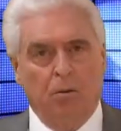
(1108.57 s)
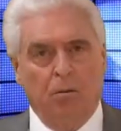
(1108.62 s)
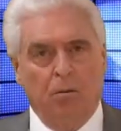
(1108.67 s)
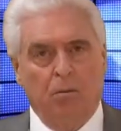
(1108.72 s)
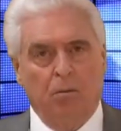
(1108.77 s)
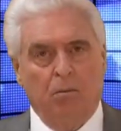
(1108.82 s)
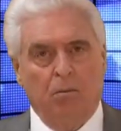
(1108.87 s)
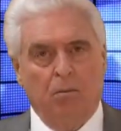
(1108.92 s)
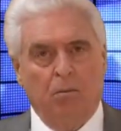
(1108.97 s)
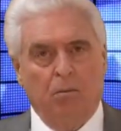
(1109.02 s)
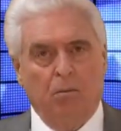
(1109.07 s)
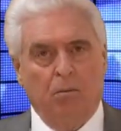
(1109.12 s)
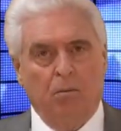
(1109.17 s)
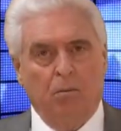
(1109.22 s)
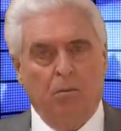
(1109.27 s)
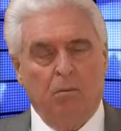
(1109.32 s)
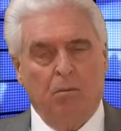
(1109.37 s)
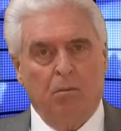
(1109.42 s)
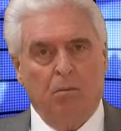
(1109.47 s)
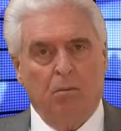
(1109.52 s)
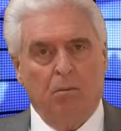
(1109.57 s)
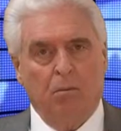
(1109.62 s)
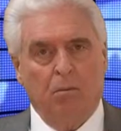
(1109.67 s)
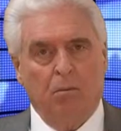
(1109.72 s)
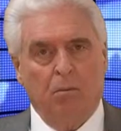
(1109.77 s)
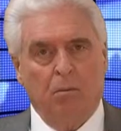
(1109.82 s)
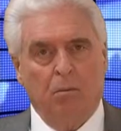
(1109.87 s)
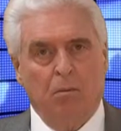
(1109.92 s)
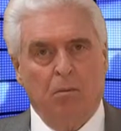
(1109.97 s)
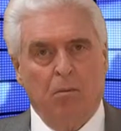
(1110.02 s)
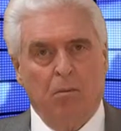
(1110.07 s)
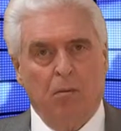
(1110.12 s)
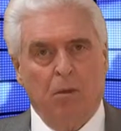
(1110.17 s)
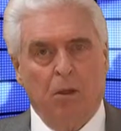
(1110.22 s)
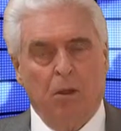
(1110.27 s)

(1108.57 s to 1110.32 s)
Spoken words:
(silence)